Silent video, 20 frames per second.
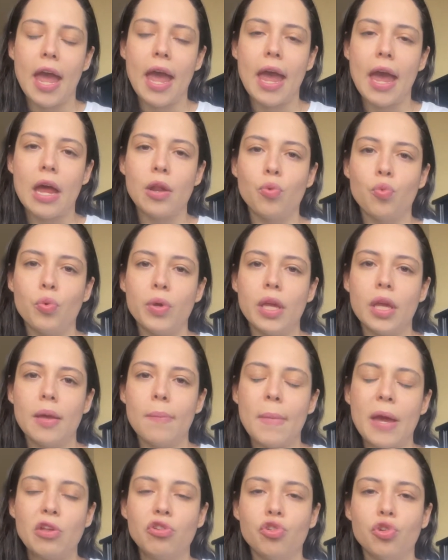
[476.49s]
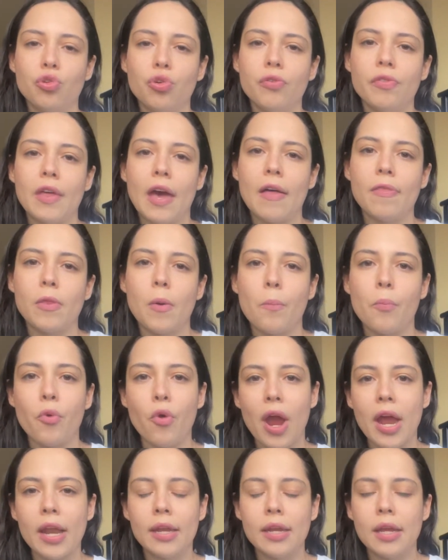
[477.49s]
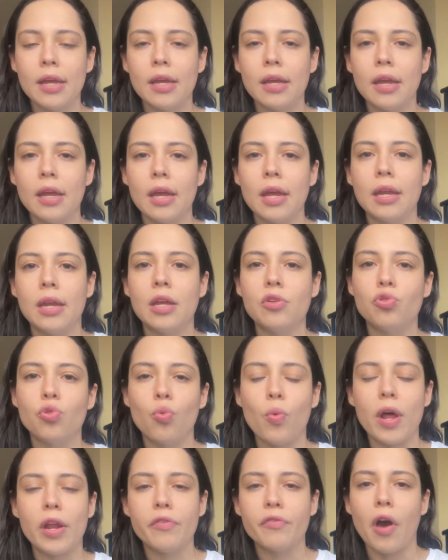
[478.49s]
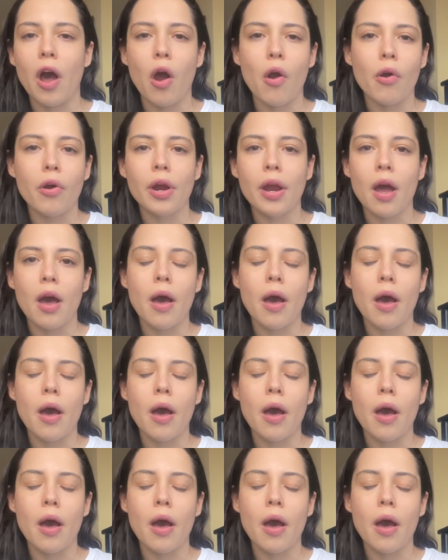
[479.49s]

and we made sure that the branding in each one of our